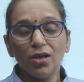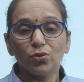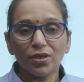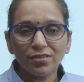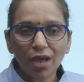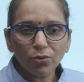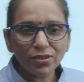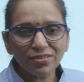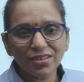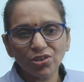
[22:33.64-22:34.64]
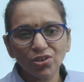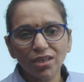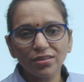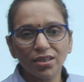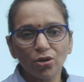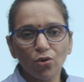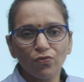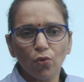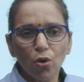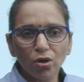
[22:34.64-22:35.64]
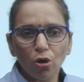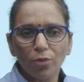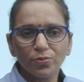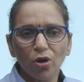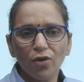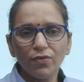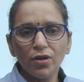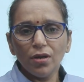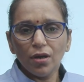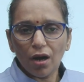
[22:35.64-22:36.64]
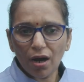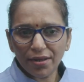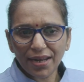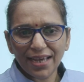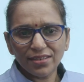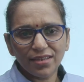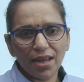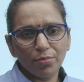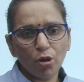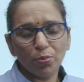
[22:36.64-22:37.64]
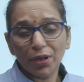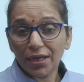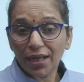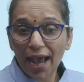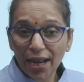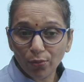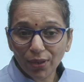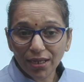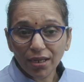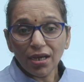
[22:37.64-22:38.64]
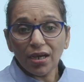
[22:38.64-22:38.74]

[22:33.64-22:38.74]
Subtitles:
So in Southeast Asia, 3 or 4 crops of rice can be obtained annually.